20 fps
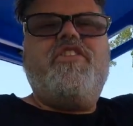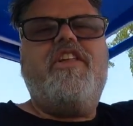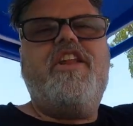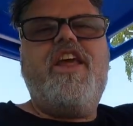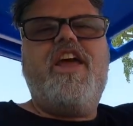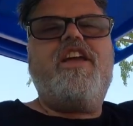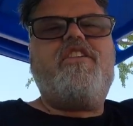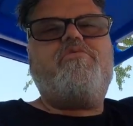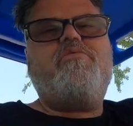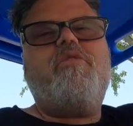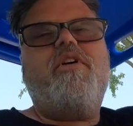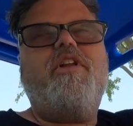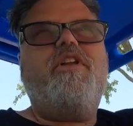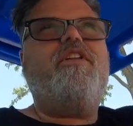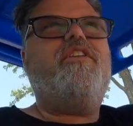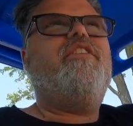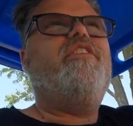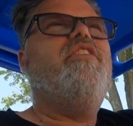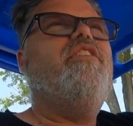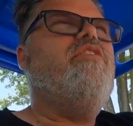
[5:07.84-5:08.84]
on the next one.
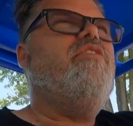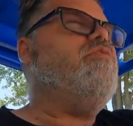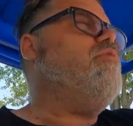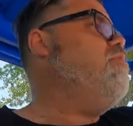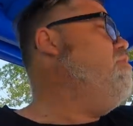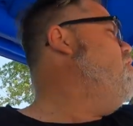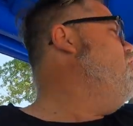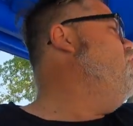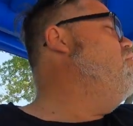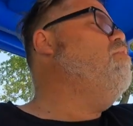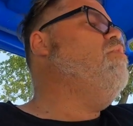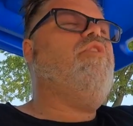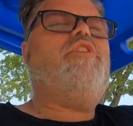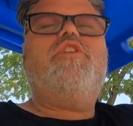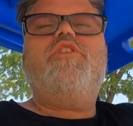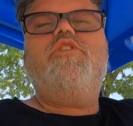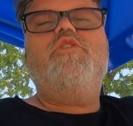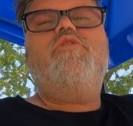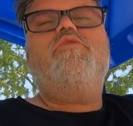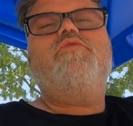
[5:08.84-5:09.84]
So you know what
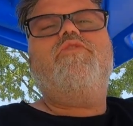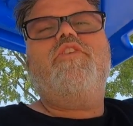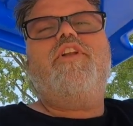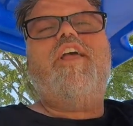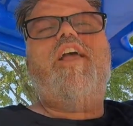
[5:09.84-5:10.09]
to do for